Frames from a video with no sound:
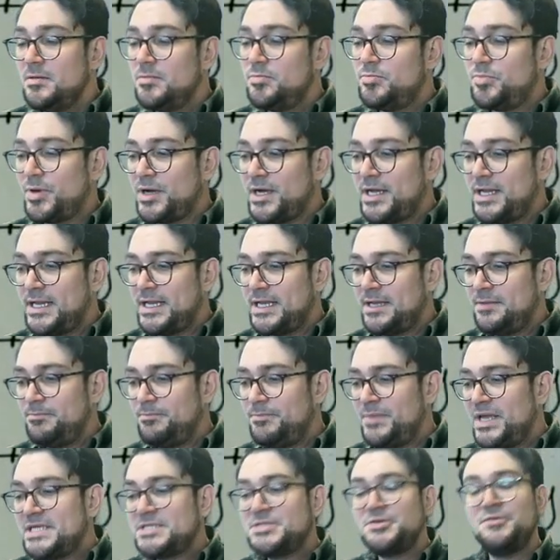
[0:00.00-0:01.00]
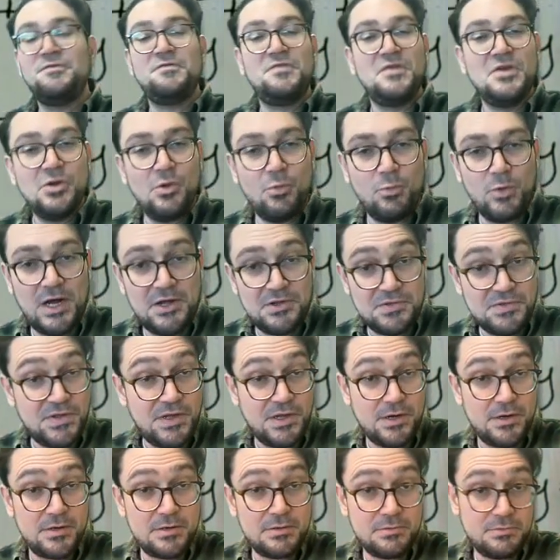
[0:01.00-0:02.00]
but it makes you feel
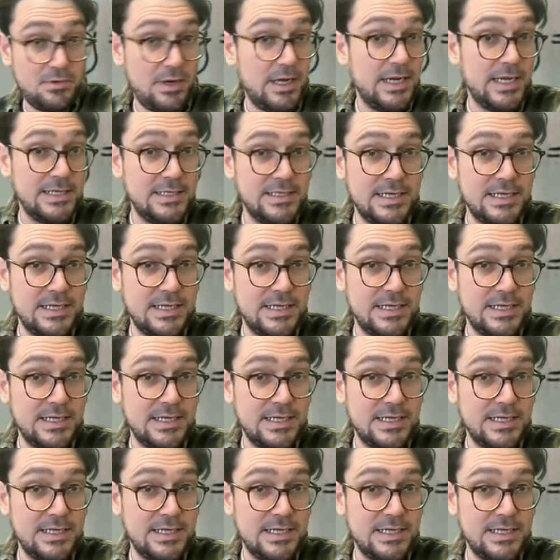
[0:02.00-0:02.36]
wealthier, right?